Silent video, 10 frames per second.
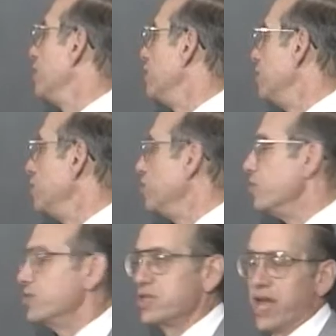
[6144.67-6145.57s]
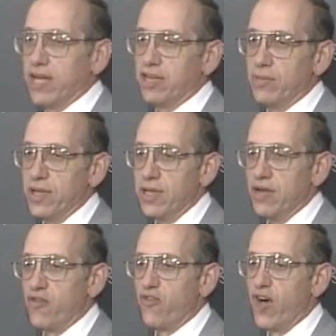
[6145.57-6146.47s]
du has got to be
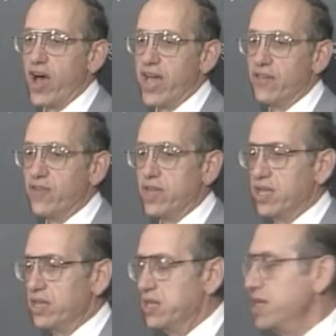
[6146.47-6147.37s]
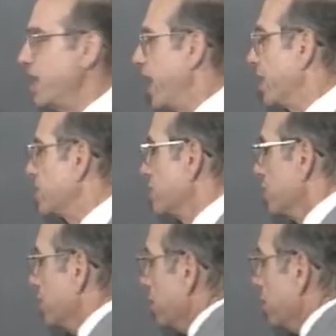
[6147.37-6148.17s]
5 dx.